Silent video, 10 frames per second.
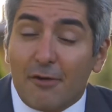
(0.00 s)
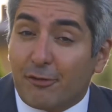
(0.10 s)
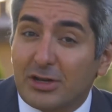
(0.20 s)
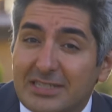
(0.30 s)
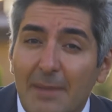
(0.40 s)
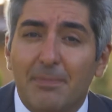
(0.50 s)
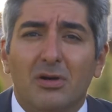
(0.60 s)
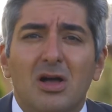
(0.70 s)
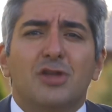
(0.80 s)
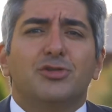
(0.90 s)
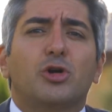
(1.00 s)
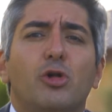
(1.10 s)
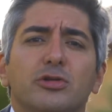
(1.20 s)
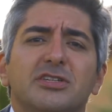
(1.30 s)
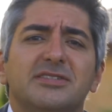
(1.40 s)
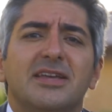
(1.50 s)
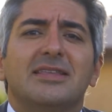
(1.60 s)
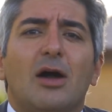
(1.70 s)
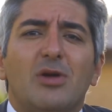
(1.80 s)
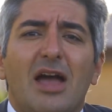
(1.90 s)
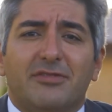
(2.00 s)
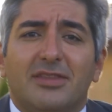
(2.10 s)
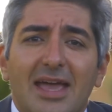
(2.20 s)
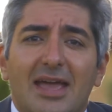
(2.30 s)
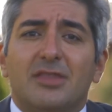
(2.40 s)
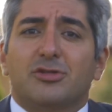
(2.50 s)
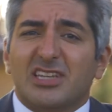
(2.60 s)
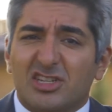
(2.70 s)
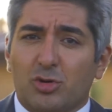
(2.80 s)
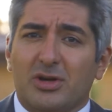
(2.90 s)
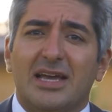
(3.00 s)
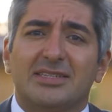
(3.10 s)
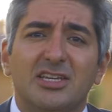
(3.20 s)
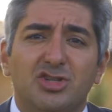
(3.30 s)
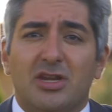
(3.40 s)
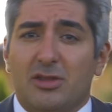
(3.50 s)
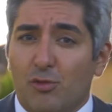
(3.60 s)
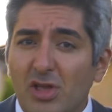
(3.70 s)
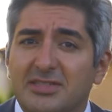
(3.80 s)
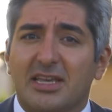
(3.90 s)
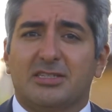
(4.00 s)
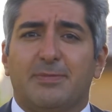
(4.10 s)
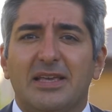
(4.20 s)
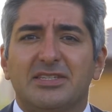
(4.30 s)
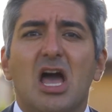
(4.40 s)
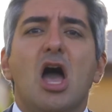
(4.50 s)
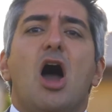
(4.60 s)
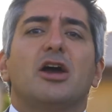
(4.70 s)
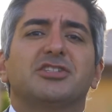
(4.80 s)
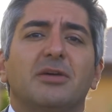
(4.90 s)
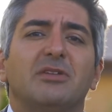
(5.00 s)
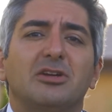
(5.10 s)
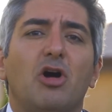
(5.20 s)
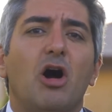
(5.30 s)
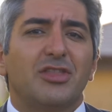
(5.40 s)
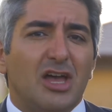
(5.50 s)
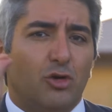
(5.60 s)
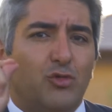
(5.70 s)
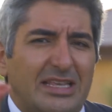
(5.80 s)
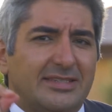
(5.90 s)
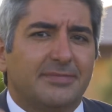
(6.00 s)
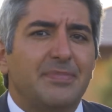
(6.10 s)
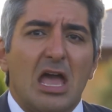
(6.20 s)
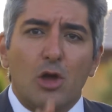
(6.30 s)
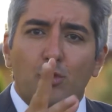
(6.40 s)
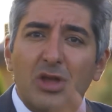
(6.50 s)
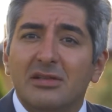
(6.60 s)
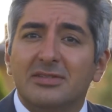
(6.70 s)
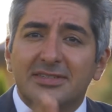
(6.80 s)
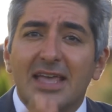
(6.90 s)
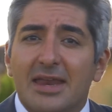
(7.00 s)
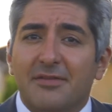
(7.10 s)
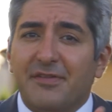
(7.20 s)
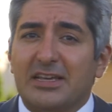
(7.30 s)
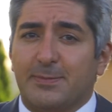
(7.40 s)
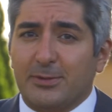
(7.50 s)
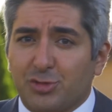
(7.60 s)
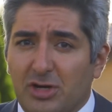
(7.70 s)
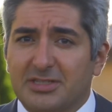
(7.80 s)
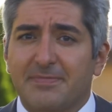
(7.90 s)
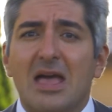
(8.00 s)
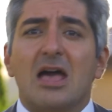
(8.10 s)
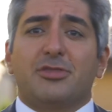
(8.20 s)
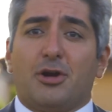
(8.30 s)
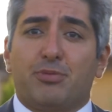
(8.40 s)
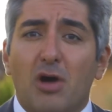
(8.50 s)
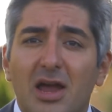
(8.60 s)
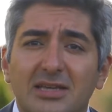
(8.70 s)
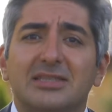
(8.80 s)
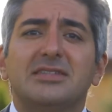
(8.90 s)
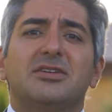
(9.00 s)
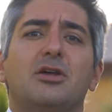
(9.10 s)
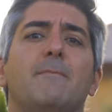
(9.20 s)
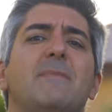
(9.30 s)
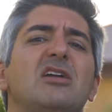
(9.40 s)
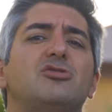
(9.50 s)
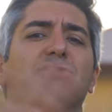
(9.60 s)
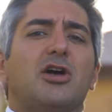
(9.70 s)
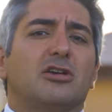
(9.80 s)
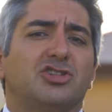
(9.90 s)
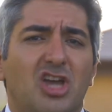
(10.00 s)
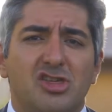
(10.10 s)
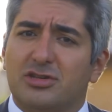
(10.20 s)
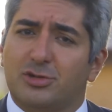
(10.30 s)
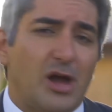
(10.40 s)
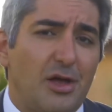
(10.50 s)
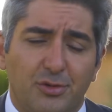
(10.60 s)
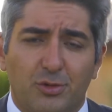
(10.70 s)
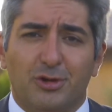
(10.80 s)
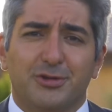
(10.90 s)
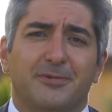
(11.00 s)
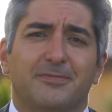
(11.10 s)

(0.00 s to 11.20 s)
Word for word: For example, the closest thing that we have today to such tokenization in the real estate space are something called REITs, Real Estate Investment Trusts, that are products listed on major stock exchanges around the world.